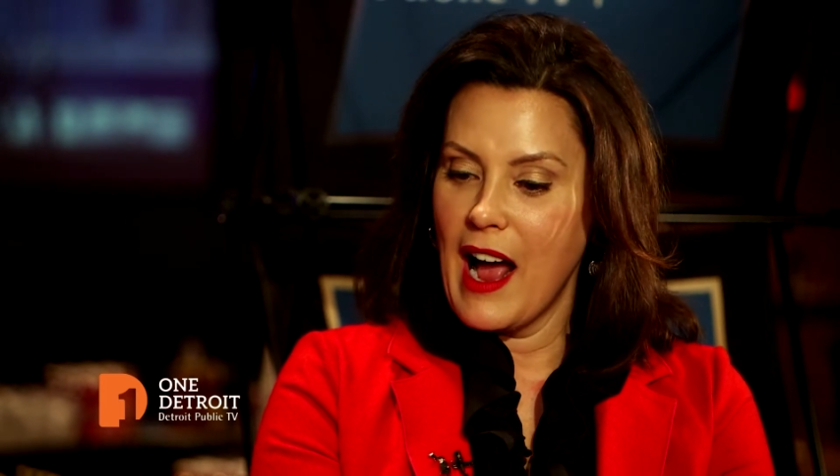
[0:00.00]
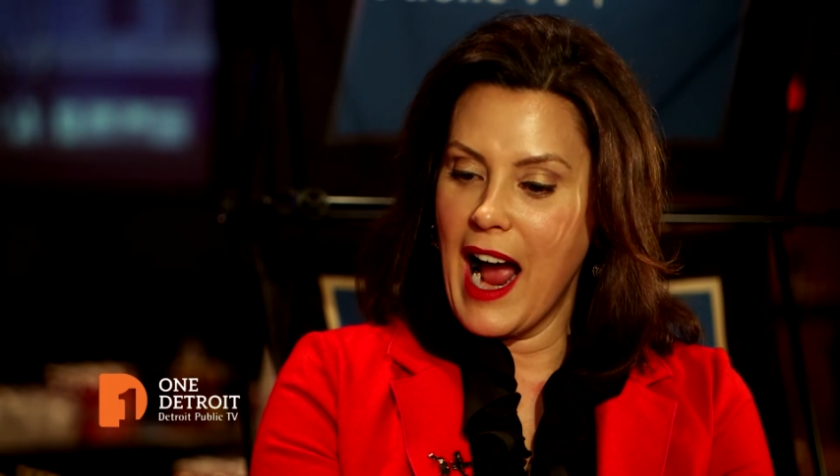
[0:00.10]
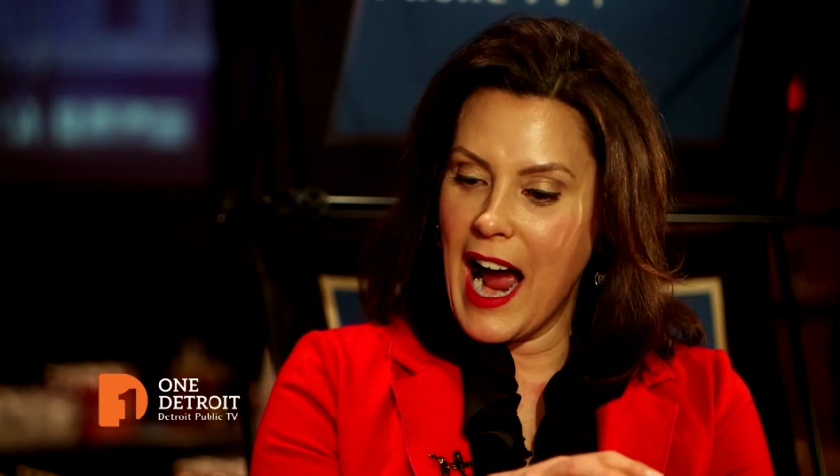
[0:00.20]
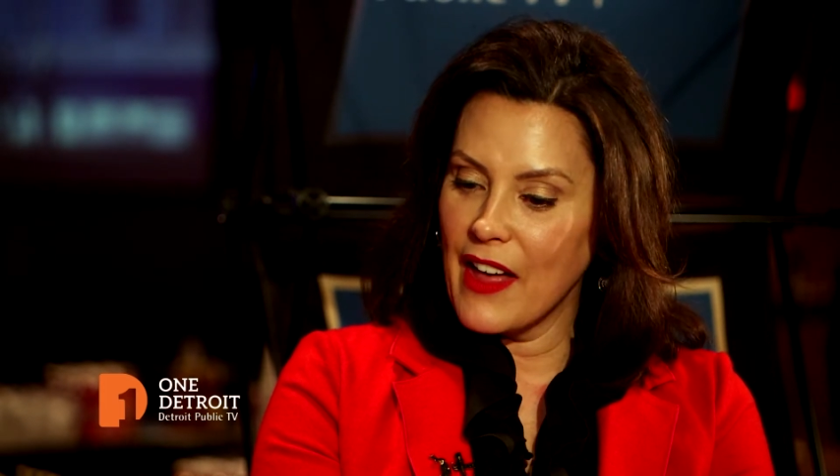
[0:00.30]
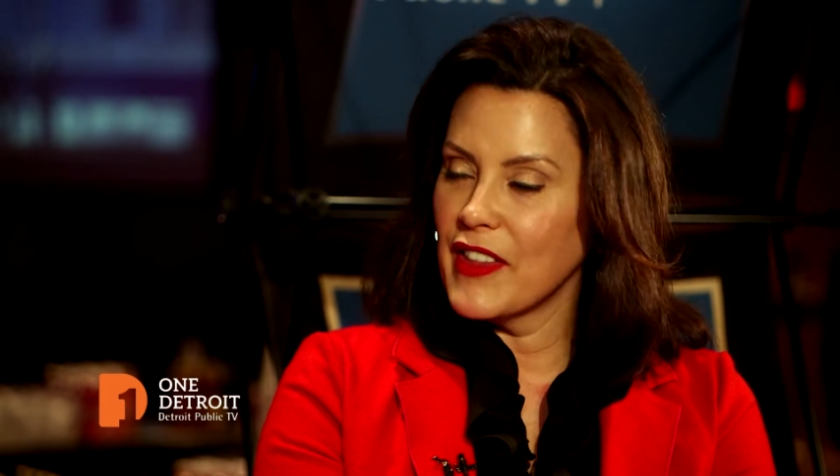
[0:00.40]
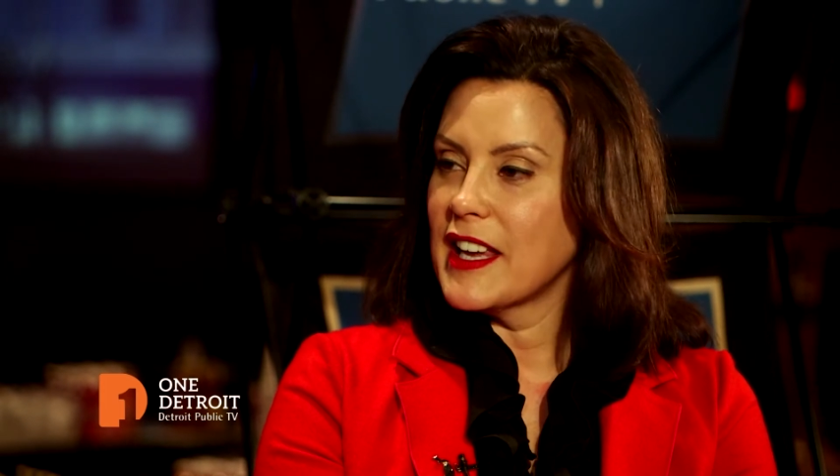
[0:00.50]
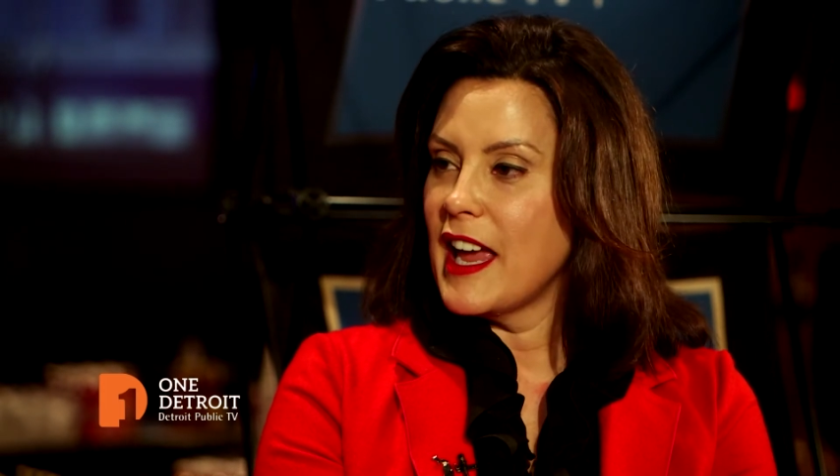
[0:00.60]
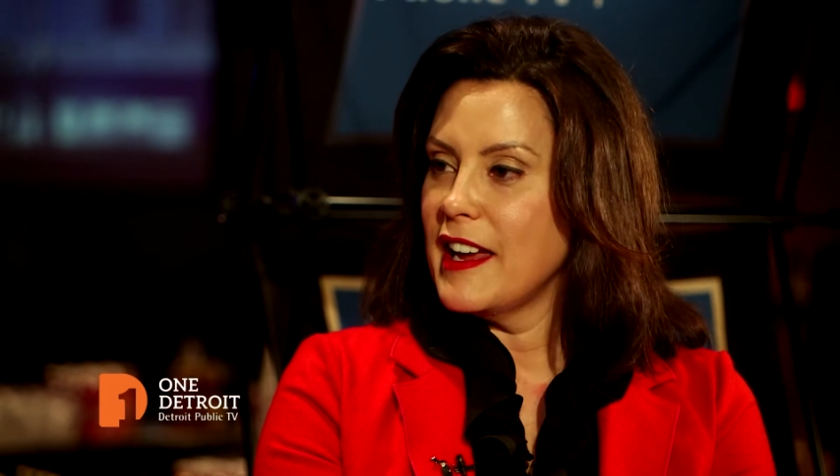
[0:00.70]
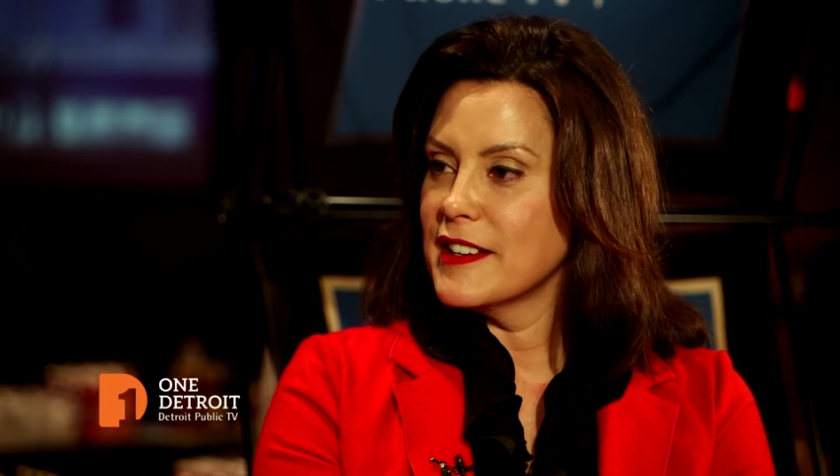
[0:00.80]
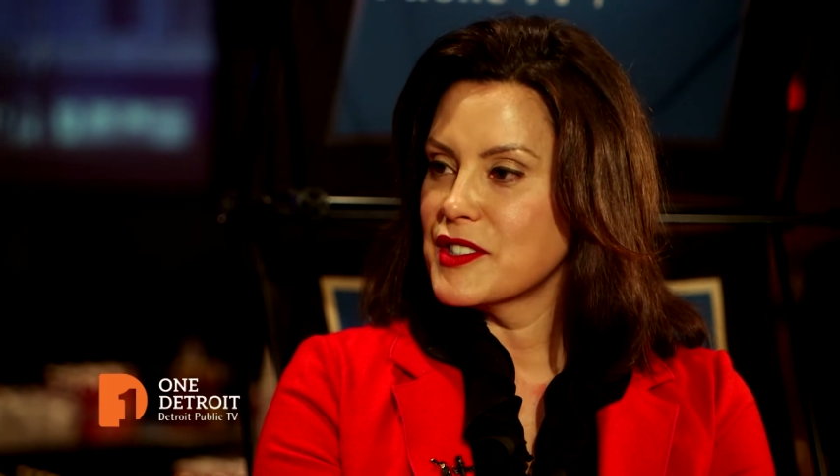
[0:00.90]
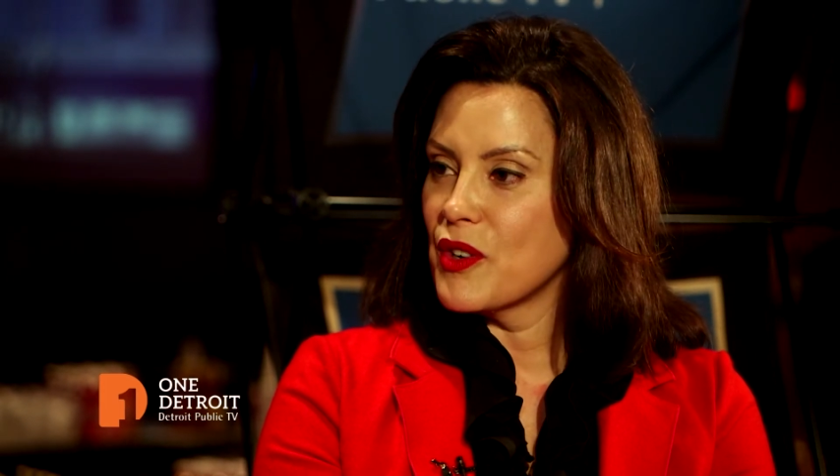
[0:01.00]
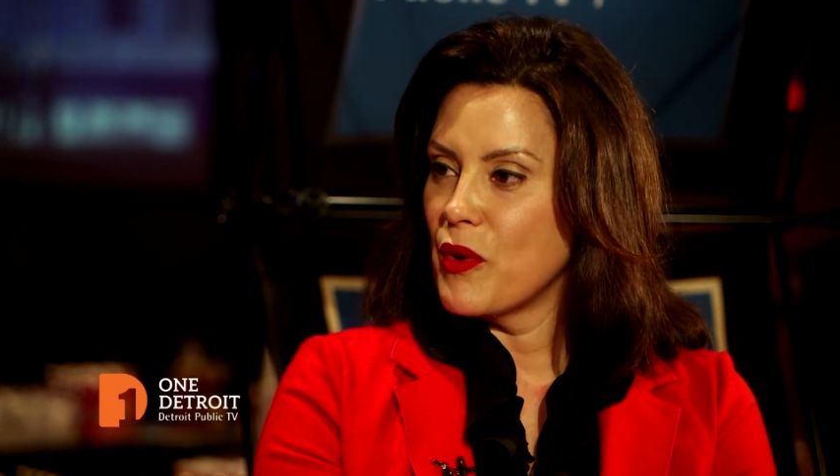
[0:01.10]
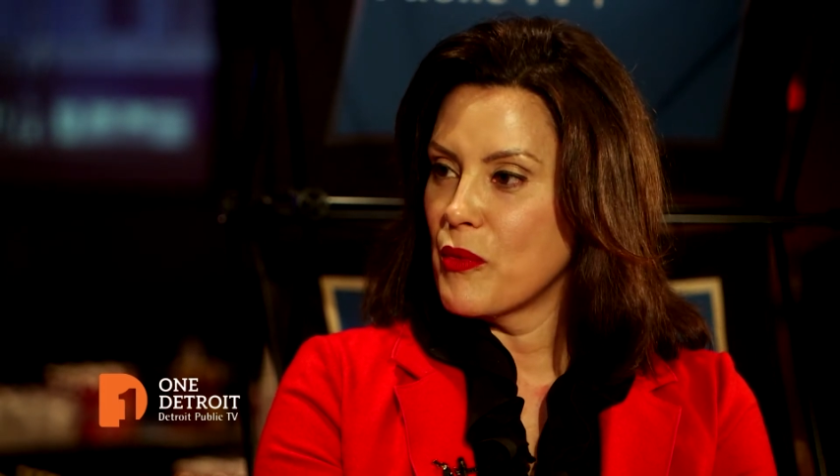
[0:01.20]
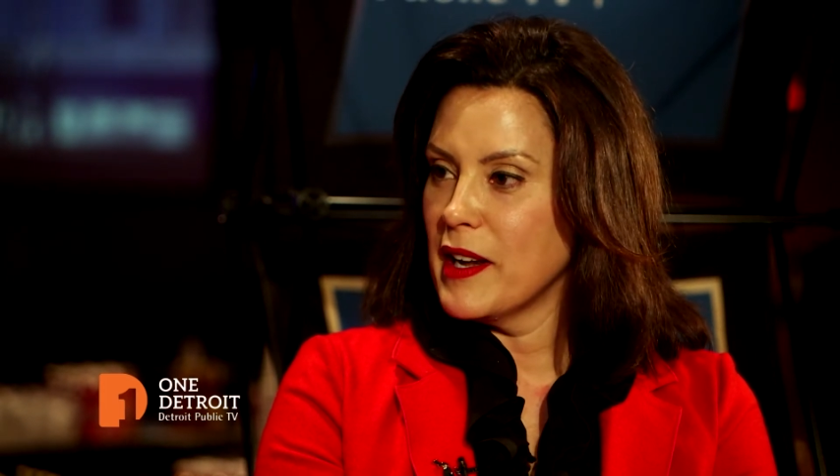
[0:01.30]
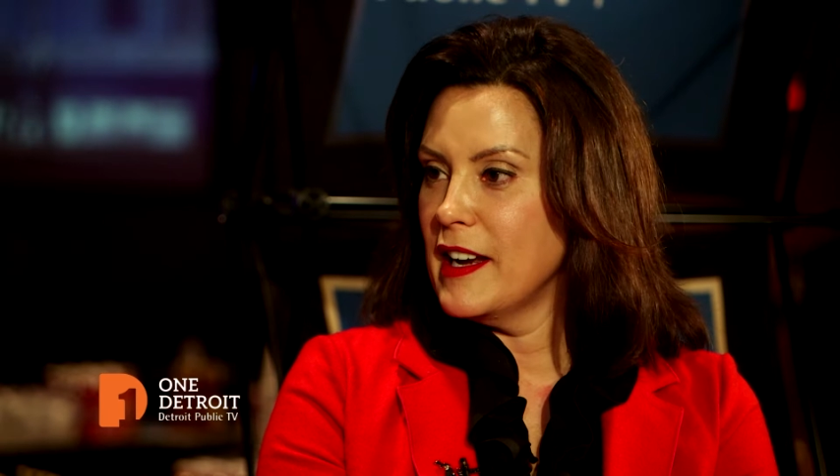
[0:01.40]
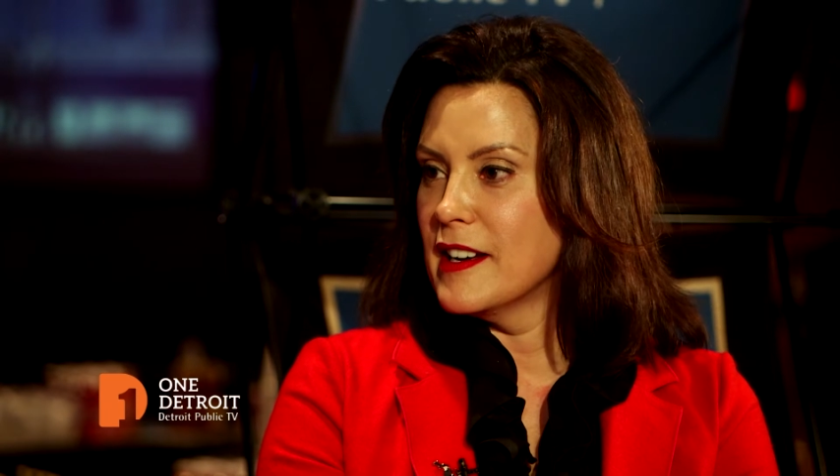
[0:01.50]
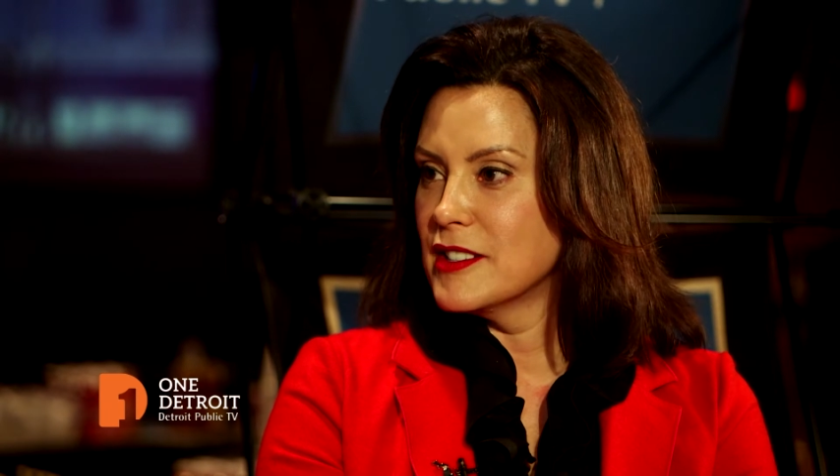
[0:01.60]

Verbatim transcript: on the case, so when we needed